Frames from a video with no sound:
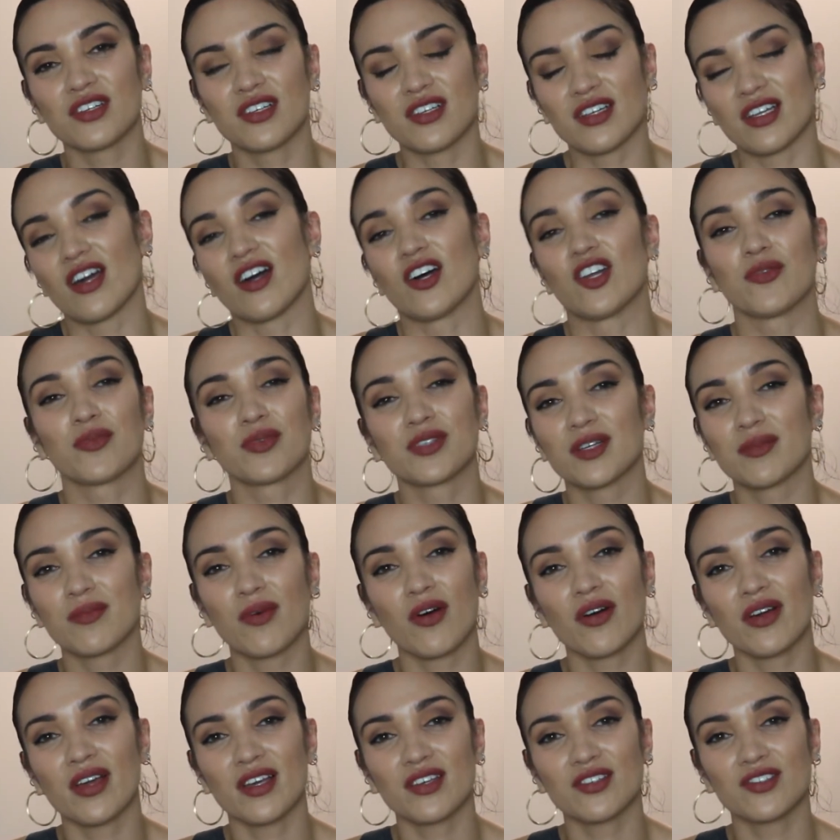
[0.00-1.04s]
like 100%
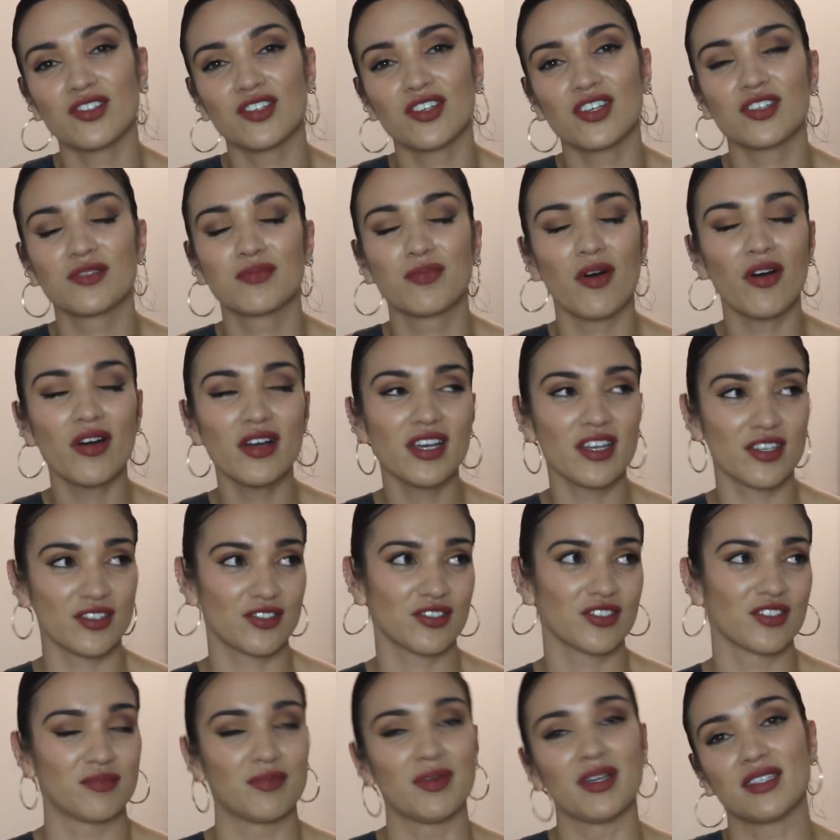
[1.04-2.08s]
polyester, because polyester
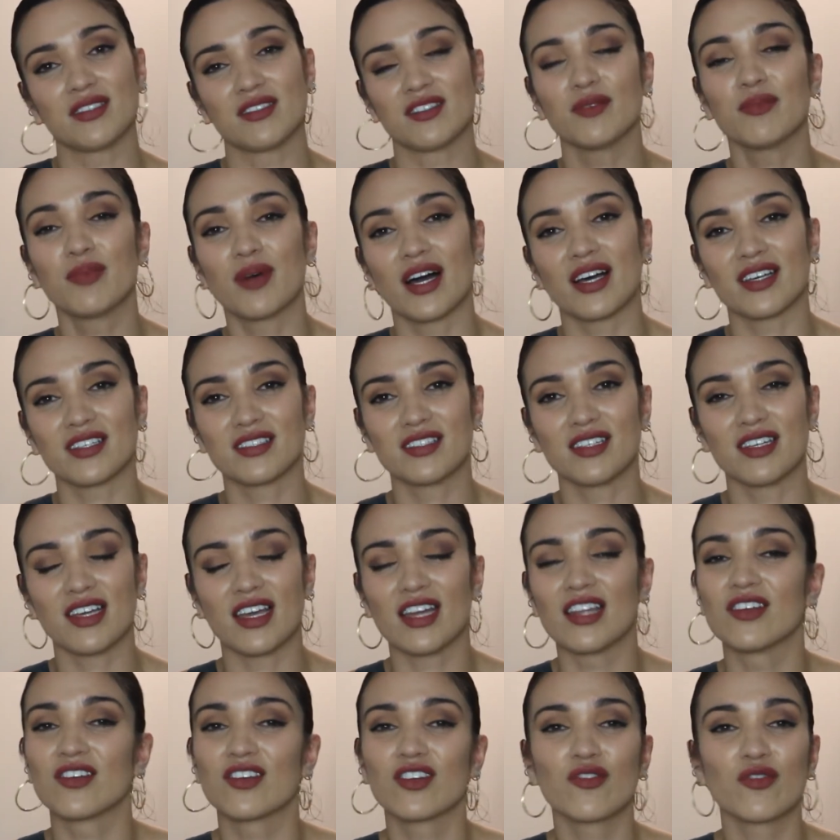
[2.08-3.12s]
is basically plastic
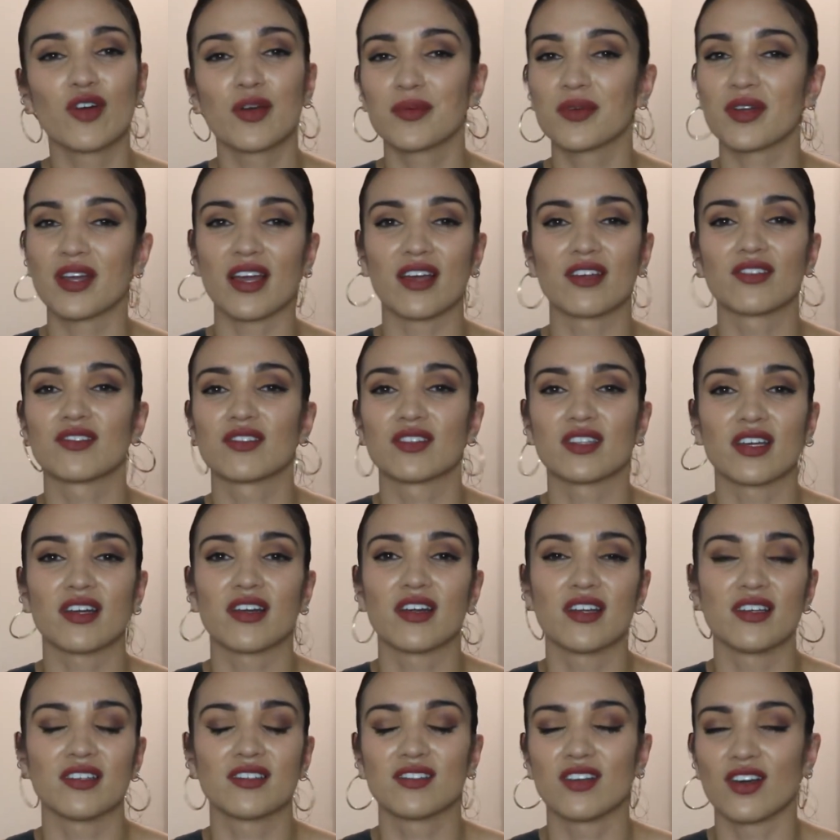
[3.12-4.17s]
and you're going to wipe your hands on there
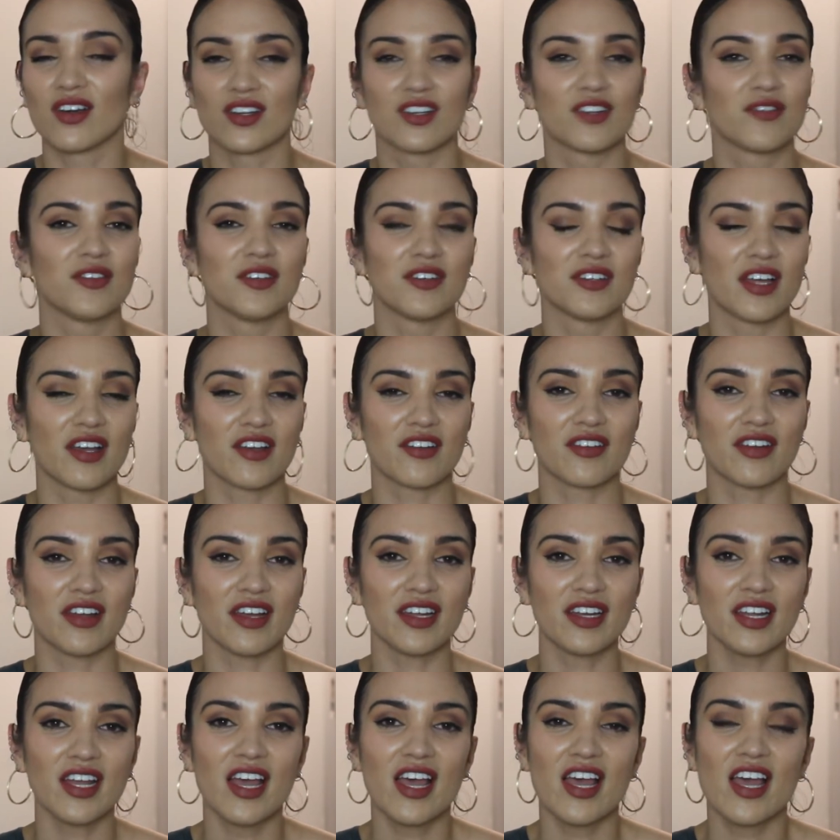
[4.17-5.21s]
and it's not going to feel that
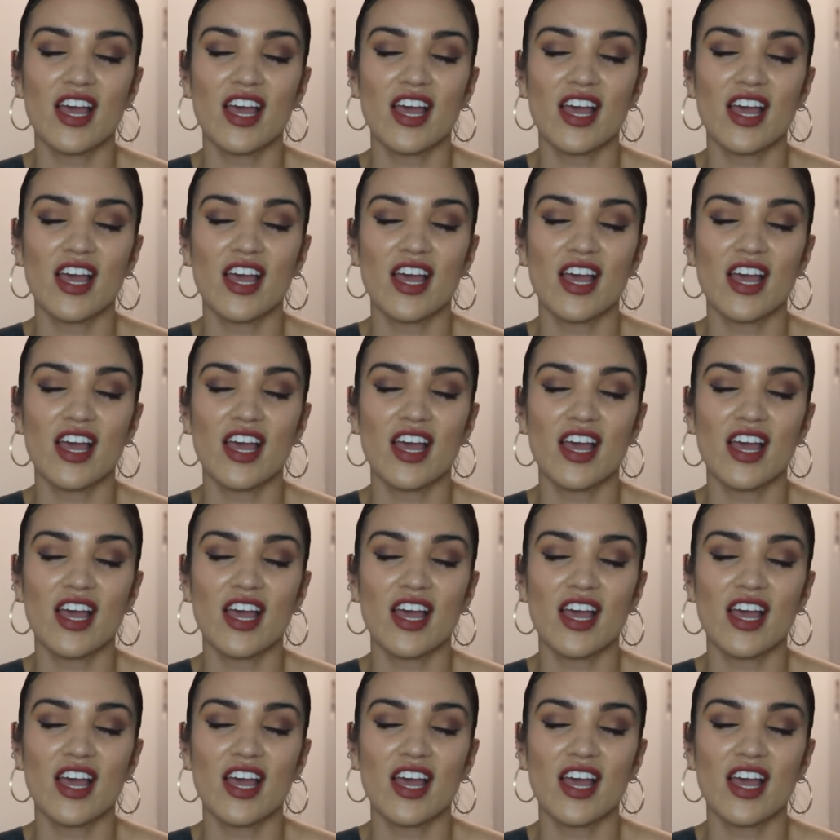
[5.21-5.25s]
great.